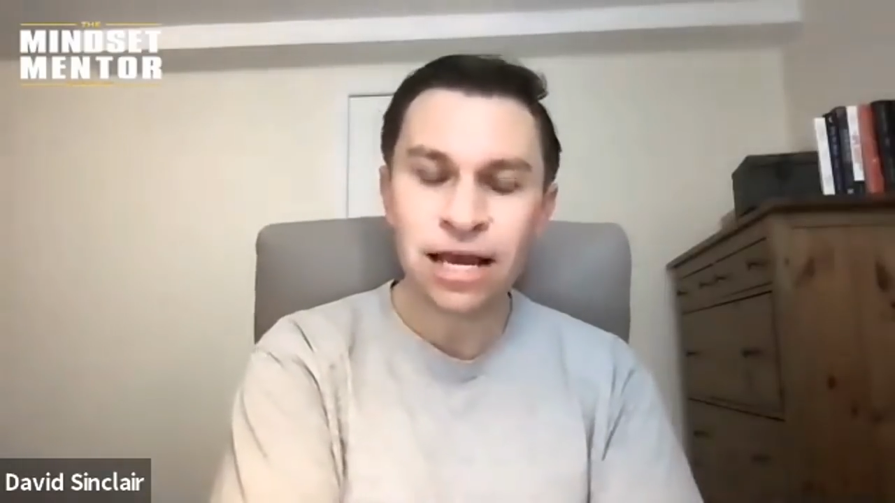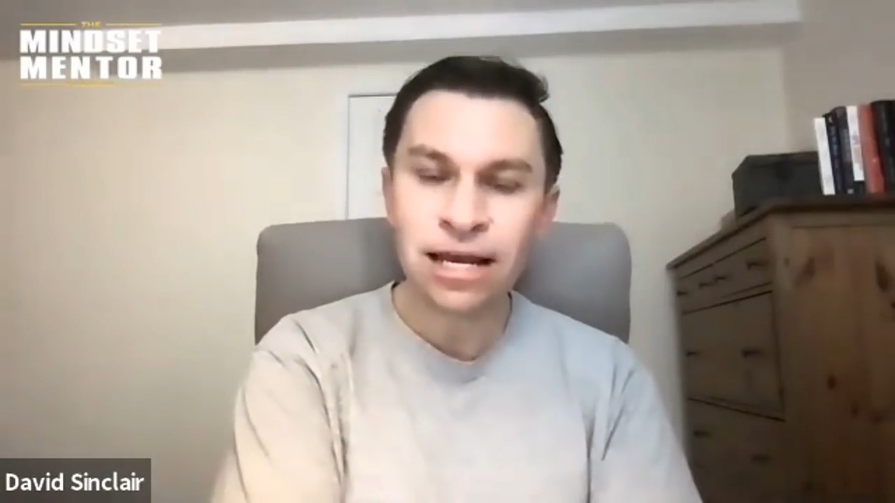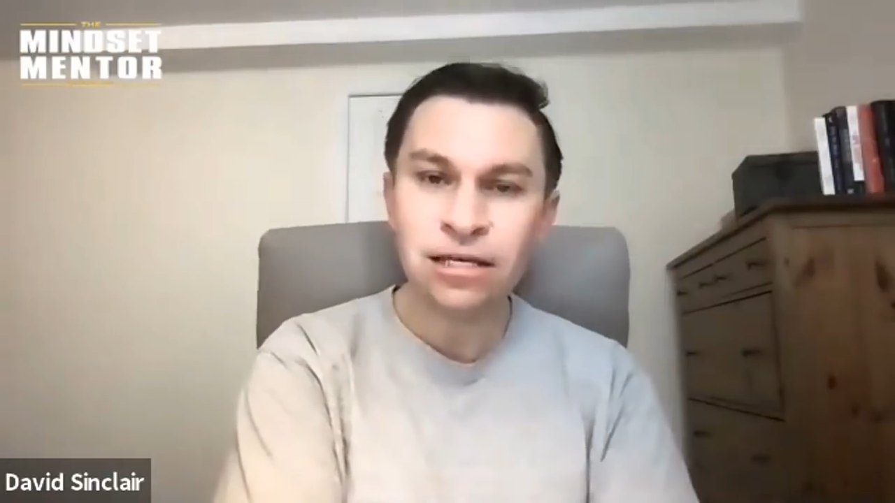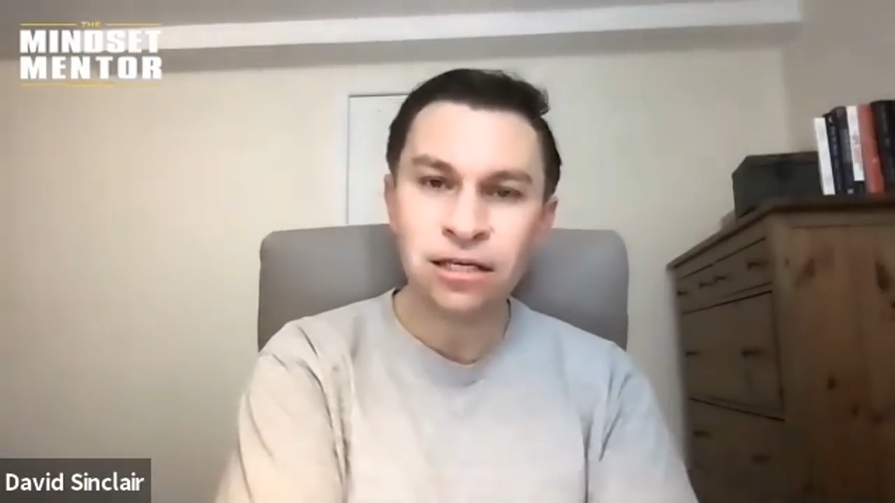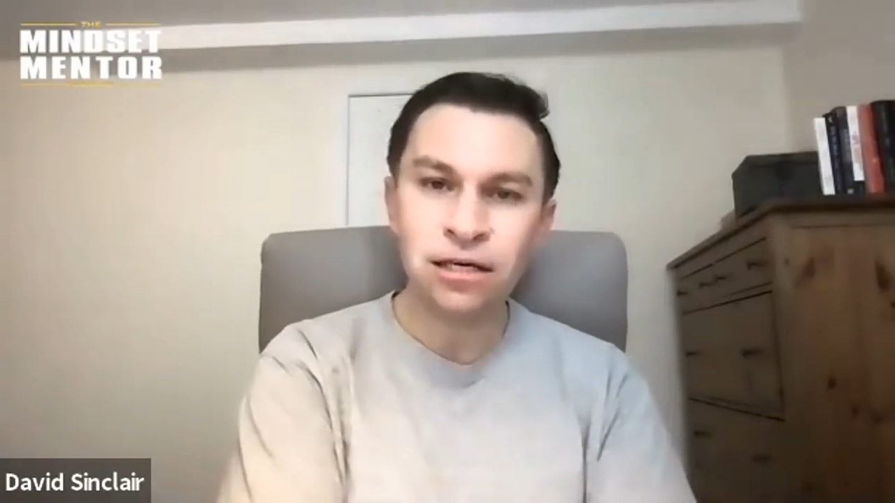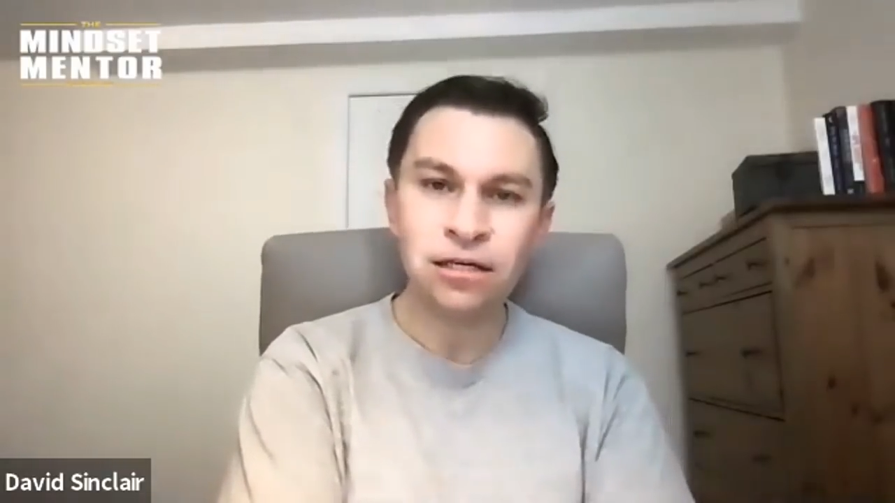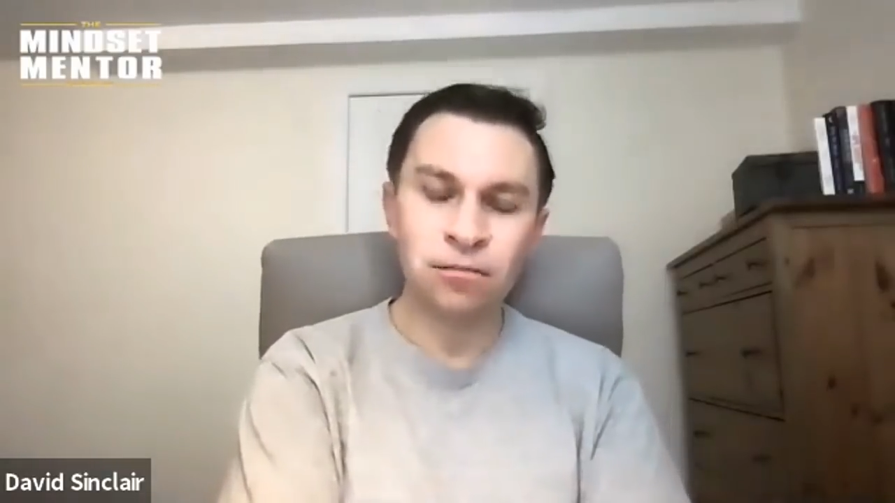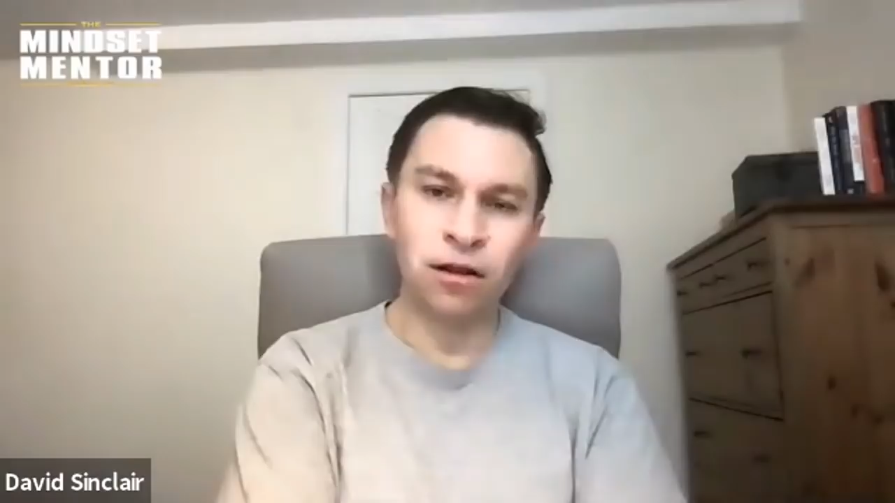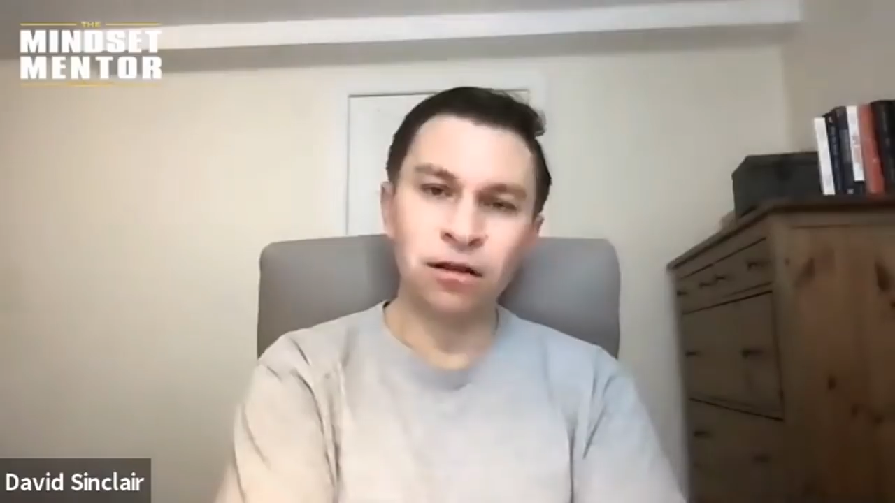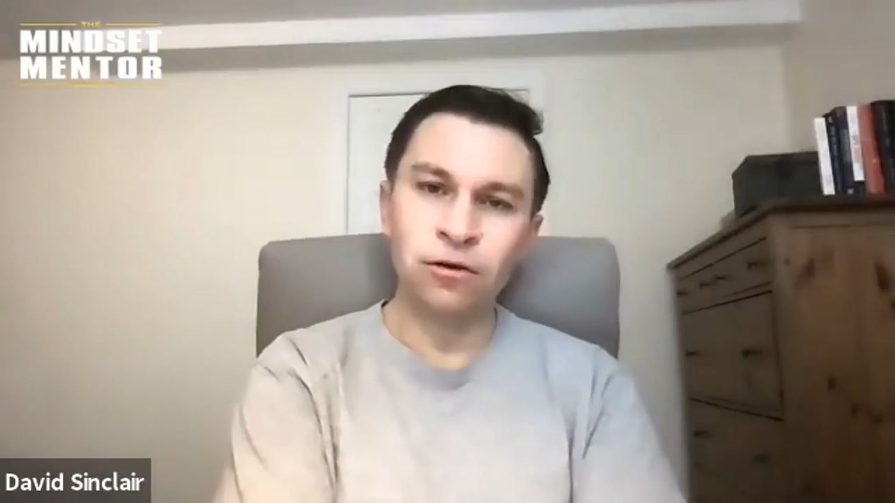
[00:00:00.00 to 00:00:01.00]
N A D is a
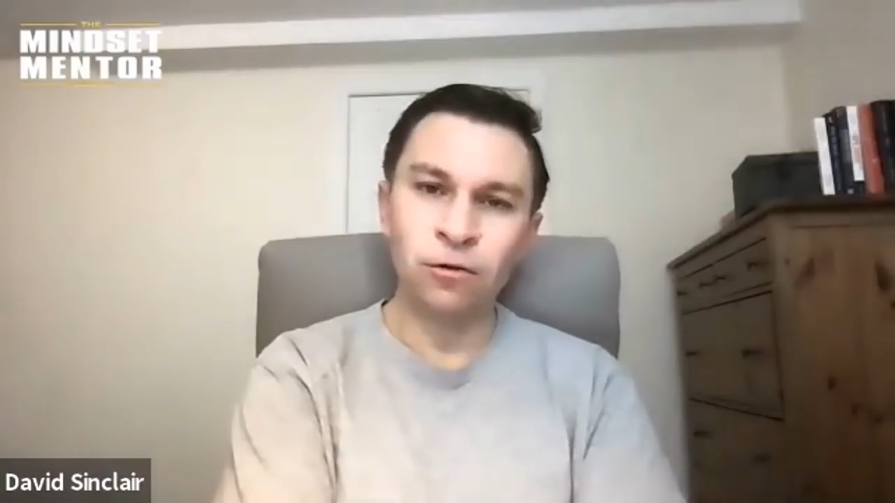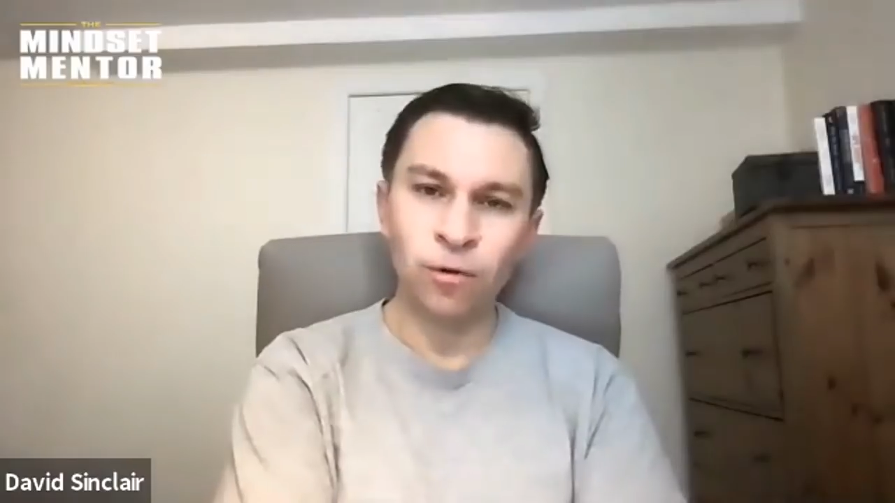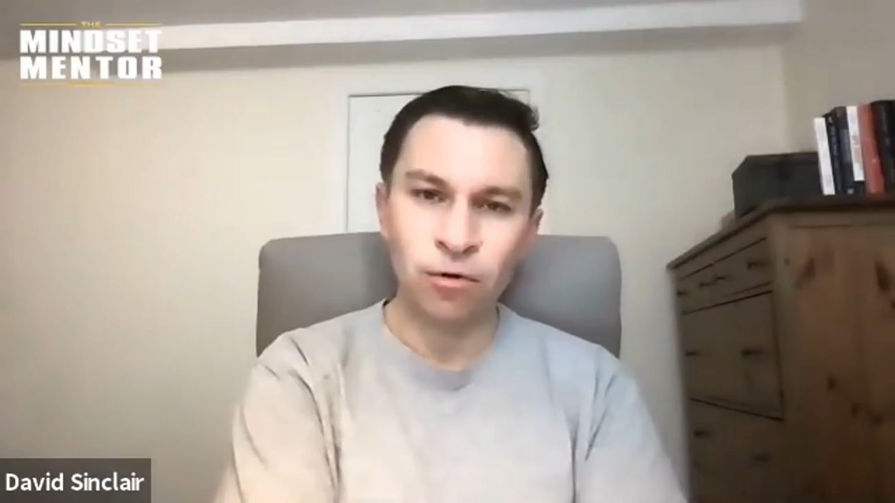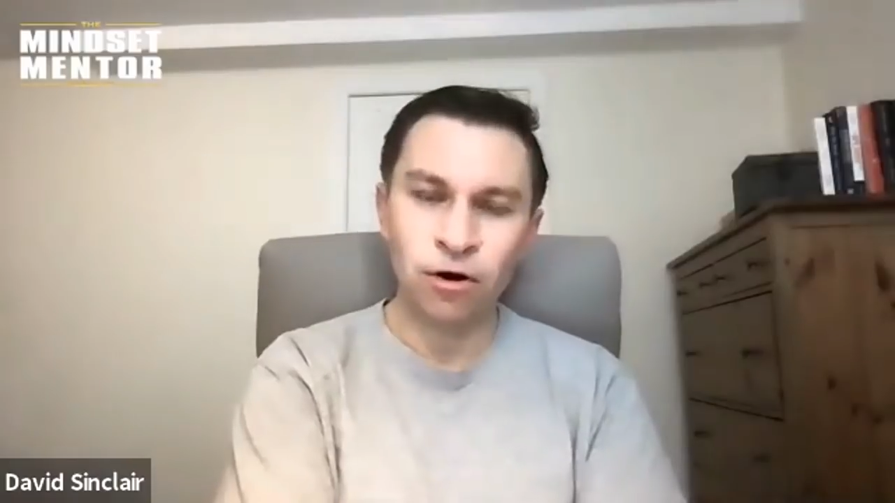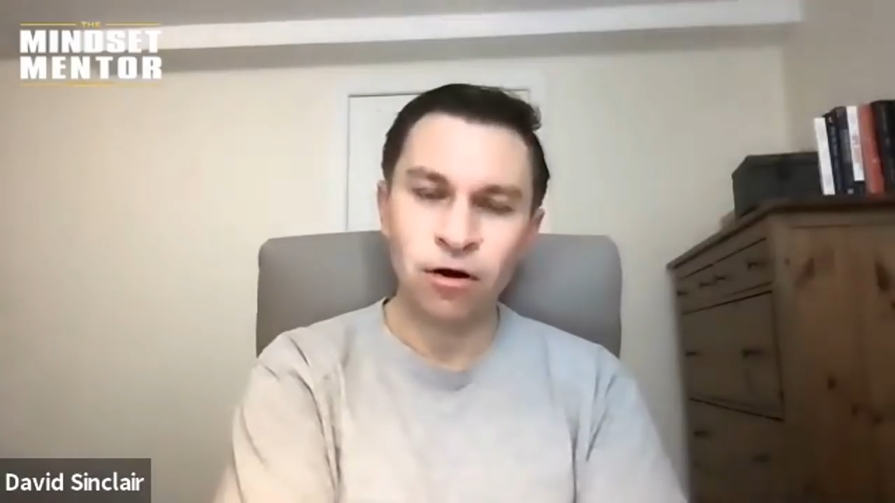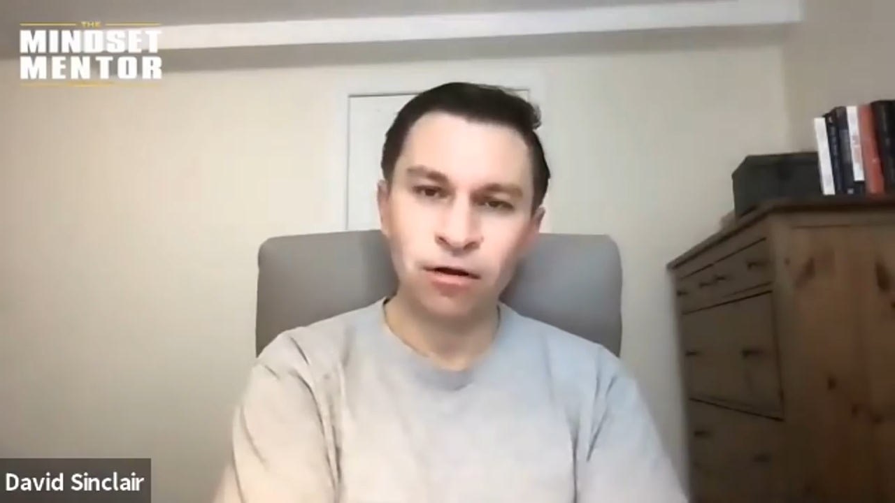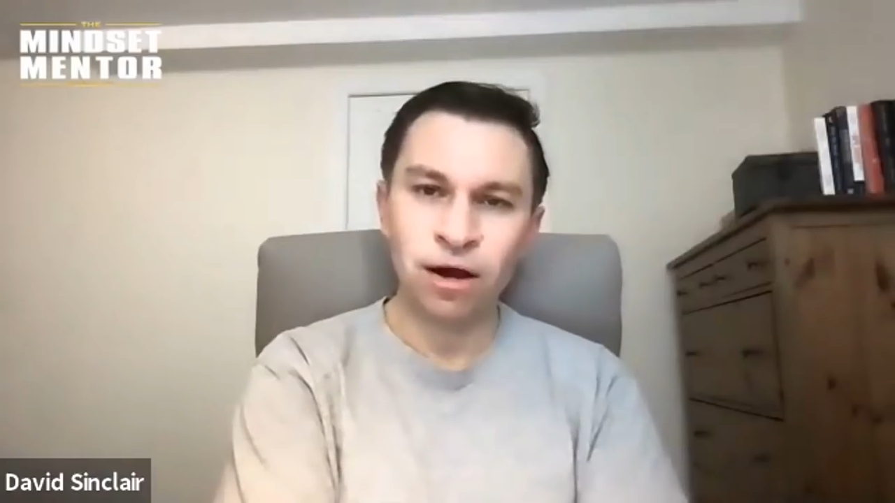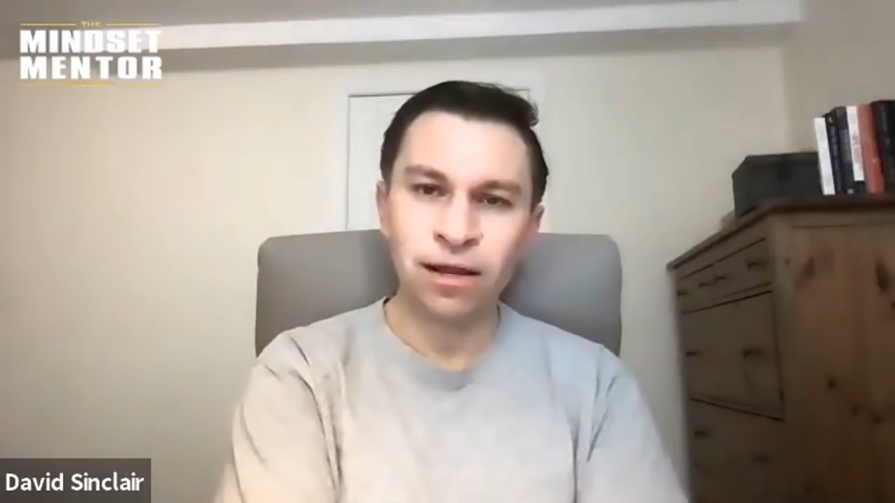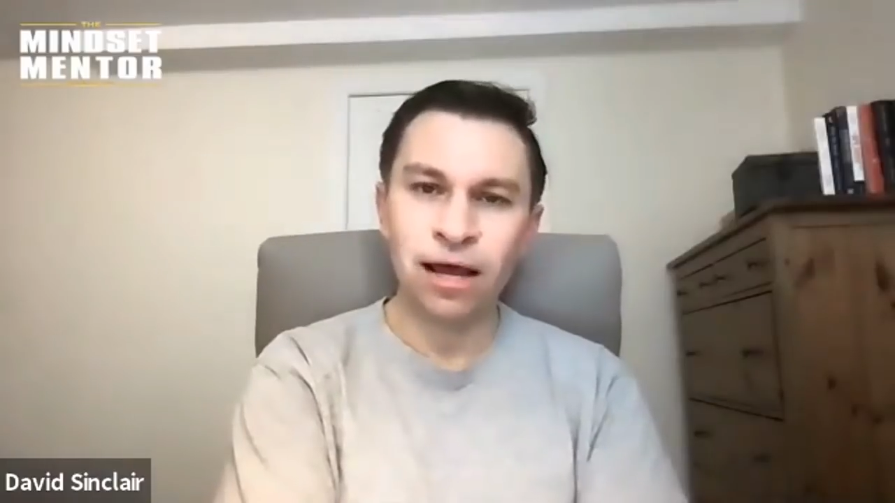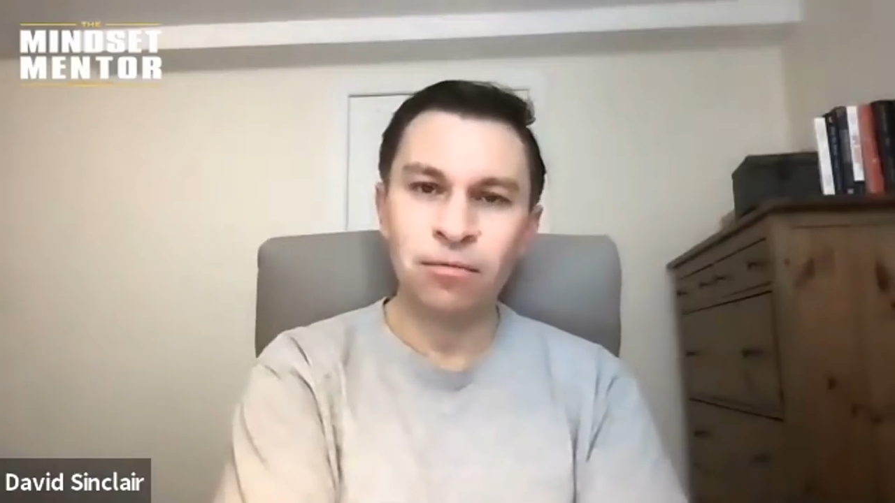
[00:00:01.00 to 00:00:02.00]
molecule we work on in
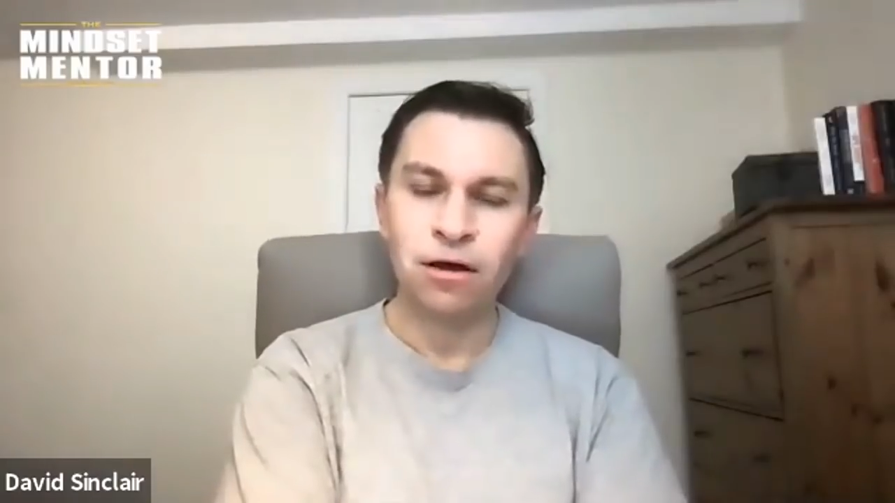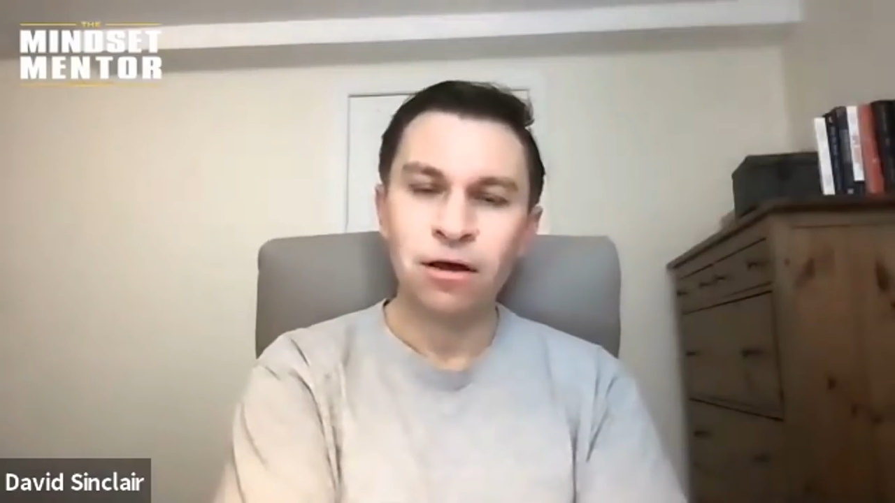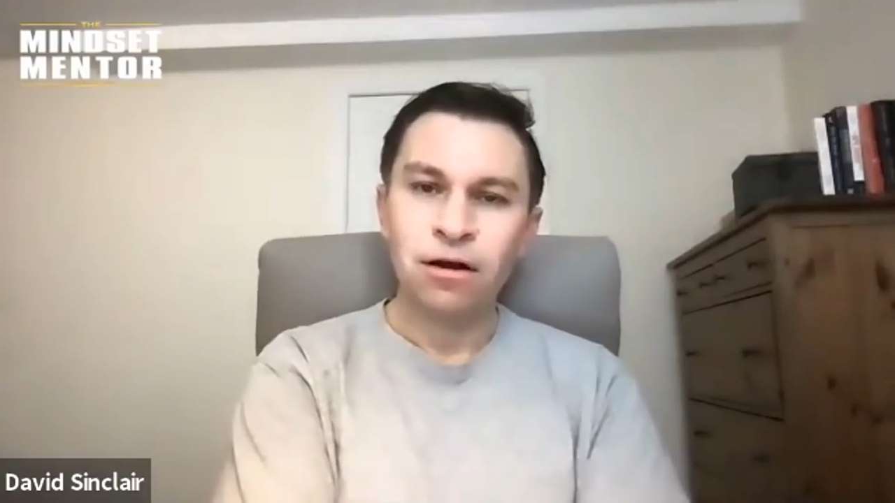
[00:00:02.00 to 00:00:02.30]
my lab,